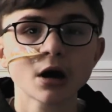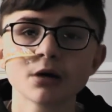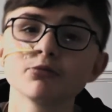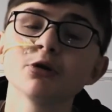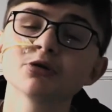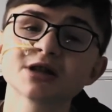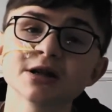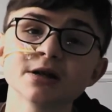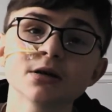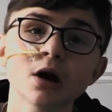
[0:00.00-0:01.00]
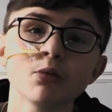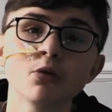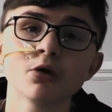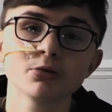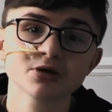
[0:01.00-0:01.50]
we was in and
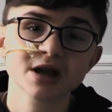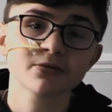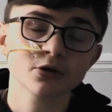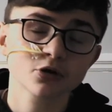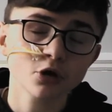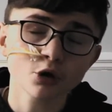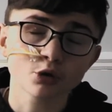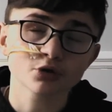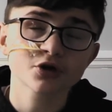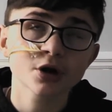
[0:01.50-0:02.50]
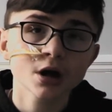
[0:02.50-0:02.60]
what it was ever called.